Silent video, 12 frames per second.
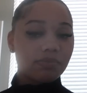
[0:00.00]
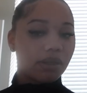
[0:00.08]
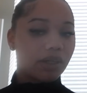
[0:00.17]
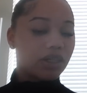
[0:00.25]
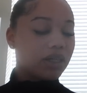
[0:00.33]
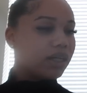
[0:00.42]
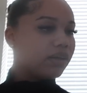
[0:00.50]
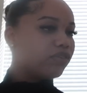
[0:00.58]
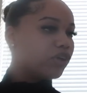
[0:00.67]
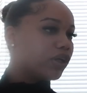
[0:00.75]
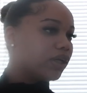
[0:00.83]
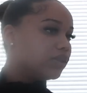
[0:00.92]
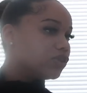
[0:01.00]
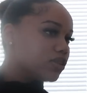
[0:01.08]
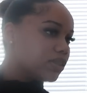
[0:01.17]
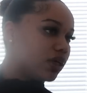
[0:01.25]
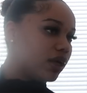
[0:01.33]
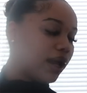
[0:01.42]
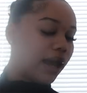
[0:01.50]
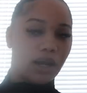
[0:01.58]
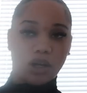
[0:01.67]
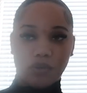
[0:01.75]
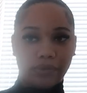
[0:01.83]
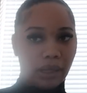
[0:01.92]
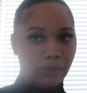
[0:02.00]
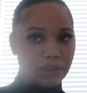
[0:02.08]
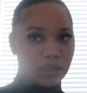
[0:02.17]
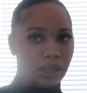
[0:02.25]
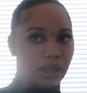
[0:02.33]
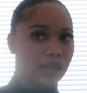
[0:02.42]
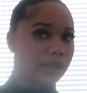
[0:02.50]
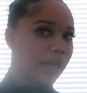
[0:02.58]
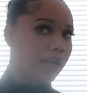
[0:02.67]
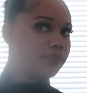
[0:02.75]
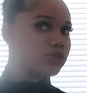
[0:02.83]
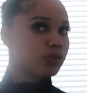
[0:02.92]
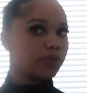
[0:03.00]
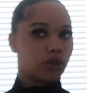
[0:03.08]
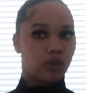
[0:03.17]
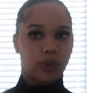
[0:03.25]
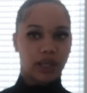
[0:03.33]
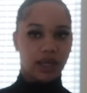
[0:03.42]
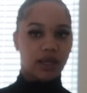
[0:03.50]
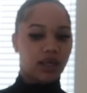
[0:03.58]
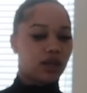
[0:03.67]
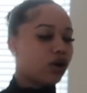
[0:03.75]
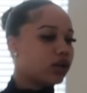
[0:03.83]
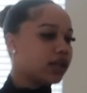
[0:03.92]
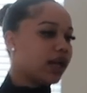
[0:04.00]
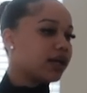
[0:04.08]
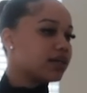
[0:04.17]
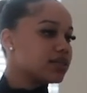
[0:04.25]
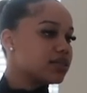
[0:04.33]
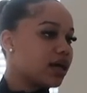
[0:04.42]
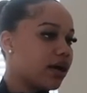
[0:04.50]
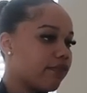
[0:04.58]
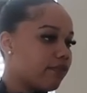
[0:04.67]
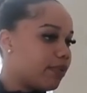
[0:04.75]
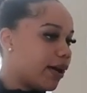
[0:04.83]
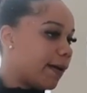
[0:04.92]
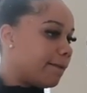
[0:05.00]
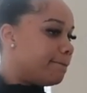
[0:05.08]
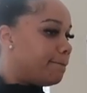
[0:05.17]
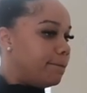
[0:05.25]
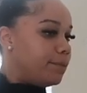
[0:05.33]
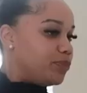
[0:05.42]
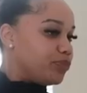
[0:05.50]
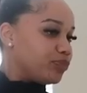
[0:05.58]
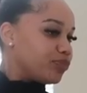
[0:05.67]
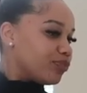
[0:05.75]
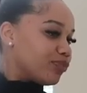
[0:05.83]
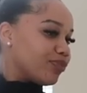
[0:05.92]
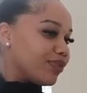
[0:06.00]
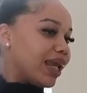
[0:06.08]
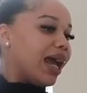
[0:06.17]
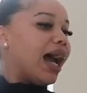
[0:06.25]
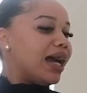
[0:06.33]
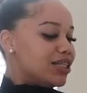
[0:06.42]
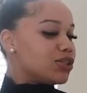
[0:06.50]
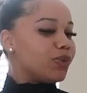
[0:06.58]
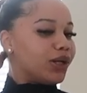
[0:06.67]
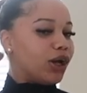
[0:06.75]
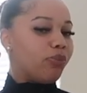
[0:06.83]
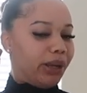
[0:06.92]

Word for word: mirror if you're interested i got it off amazon it came super quick and all of that good stuff but I just want to go